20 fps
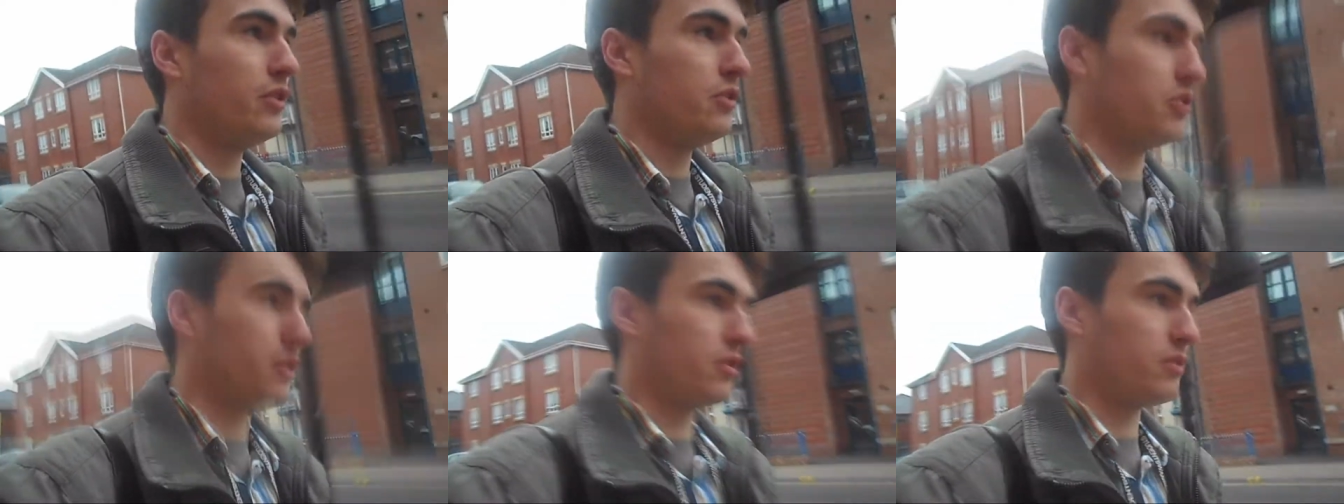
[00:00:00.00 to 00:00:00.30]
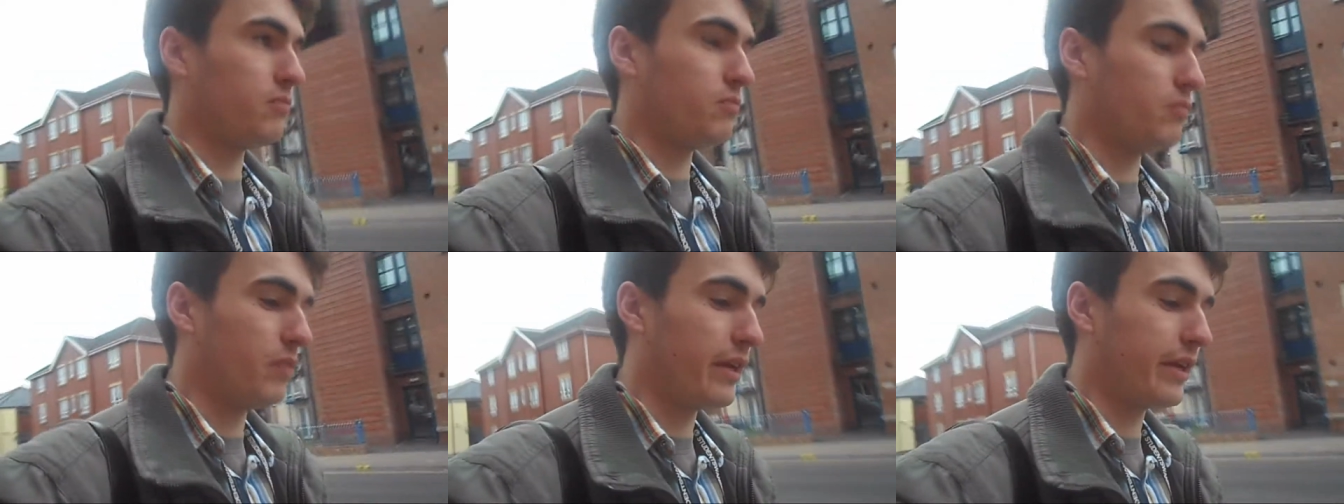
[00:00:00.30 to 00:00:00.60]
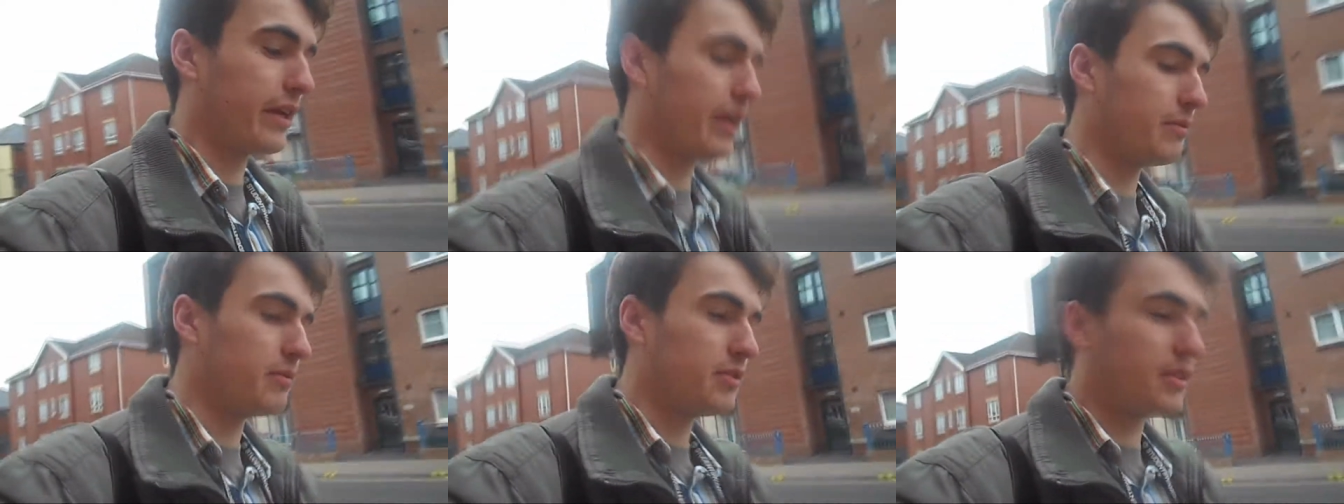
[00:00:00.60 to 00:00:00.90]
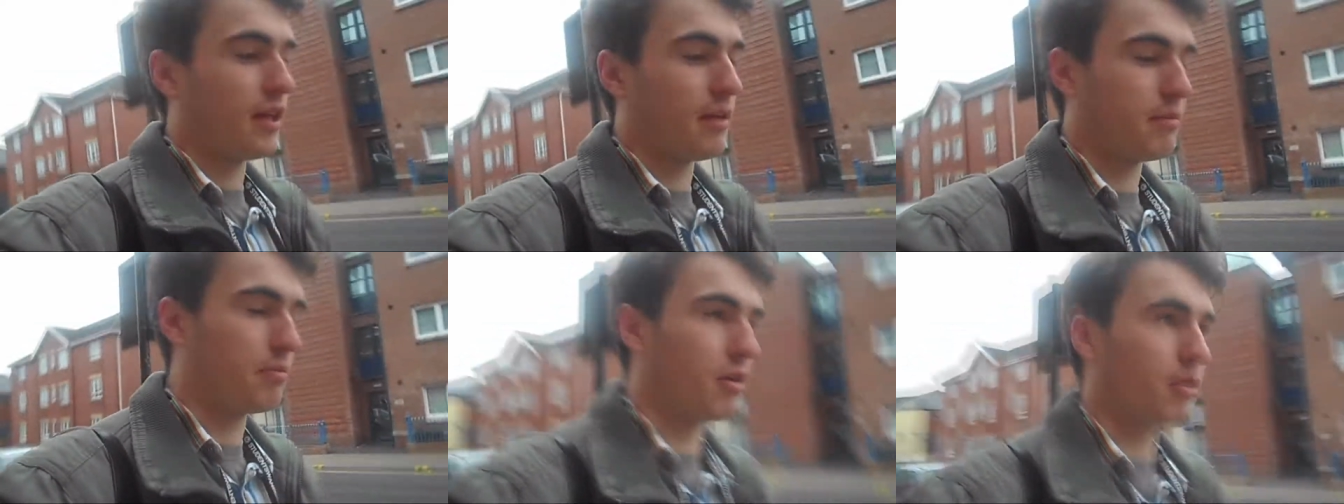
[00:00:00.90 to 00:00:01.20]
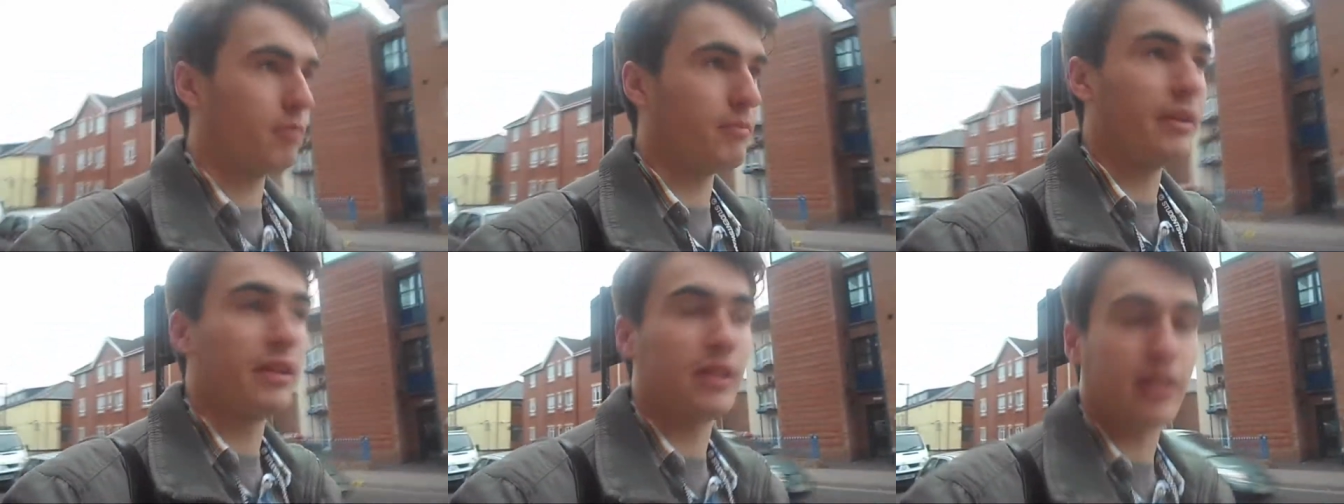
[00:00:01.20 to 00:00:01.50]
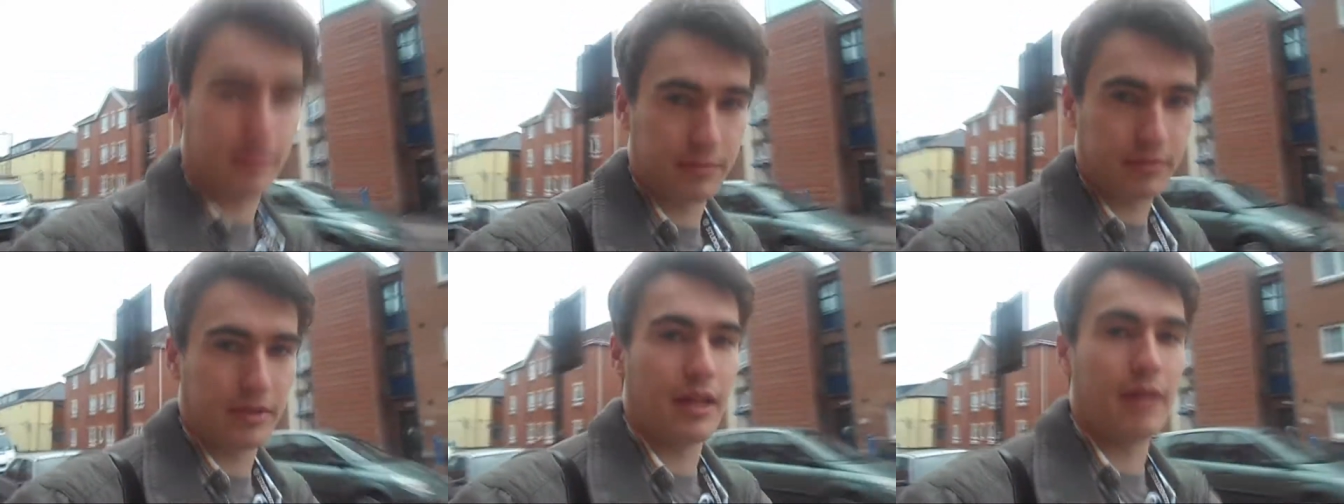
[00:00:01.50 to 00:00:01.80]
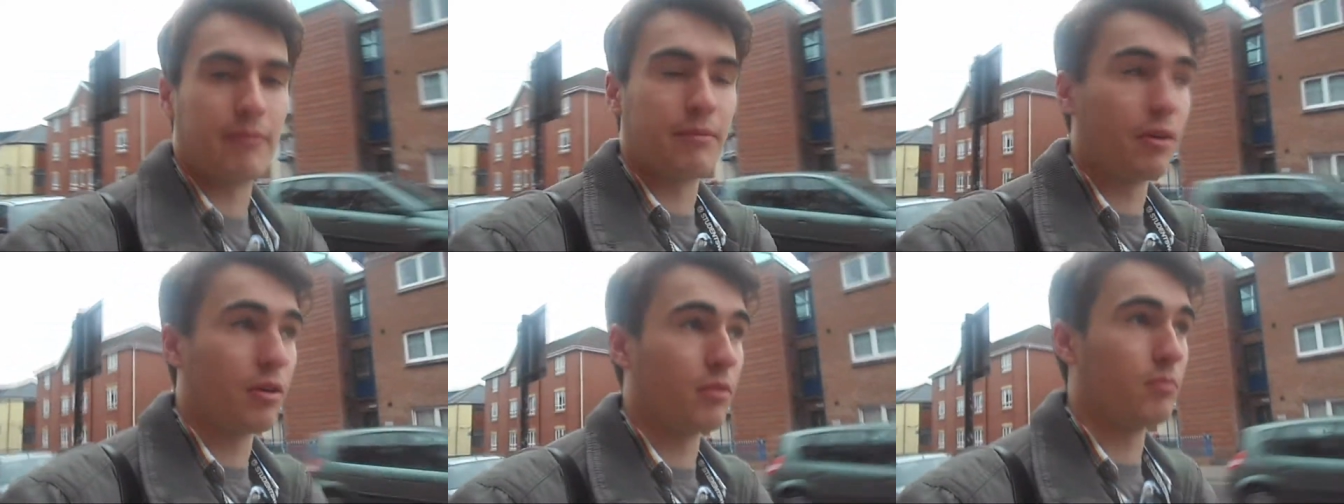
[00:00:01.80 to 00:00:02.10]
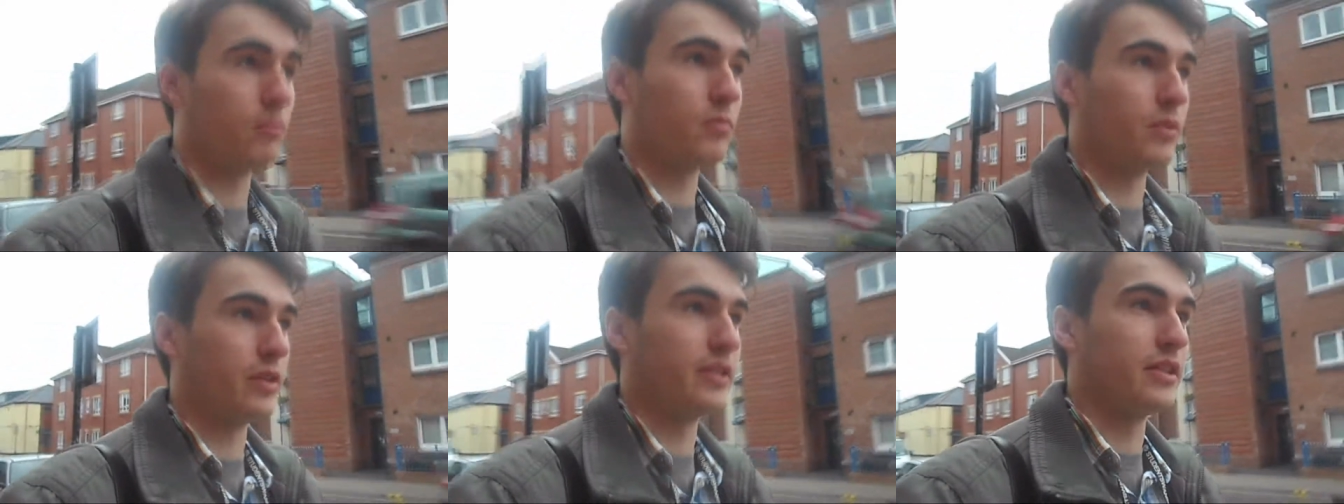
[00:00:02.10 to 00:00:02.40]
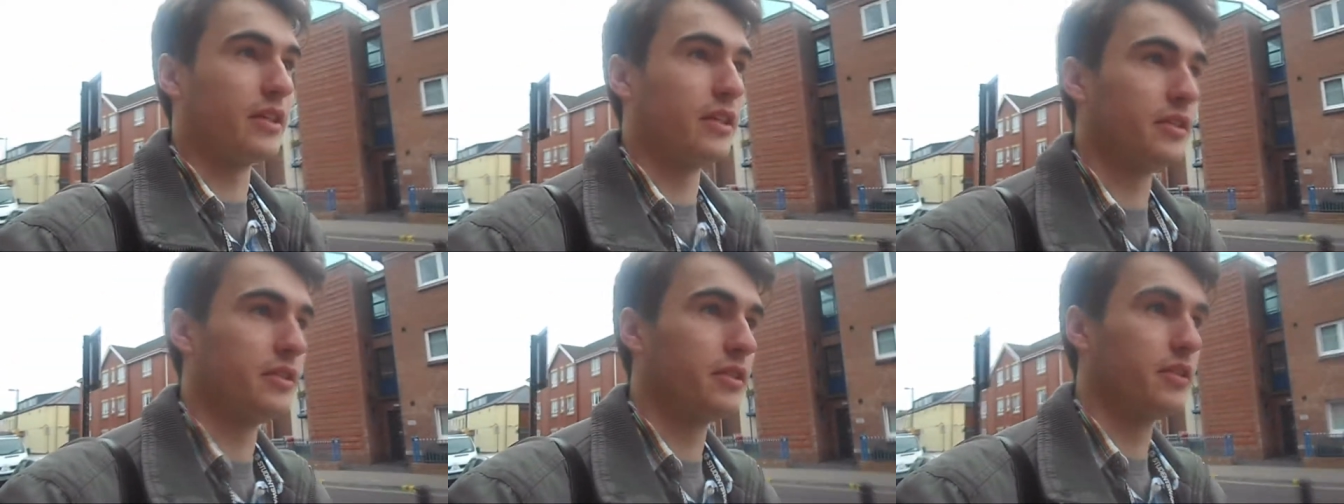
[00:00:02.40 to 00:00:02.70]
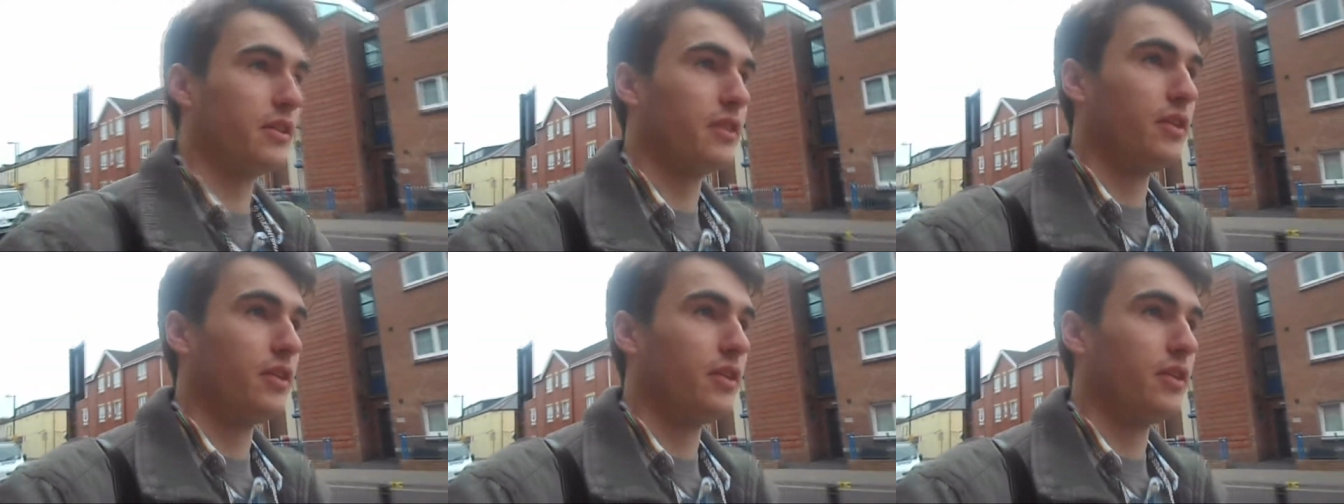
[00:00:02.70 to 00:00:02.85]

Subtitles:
Just when it comes to that problem, it'll come to that problem when it does.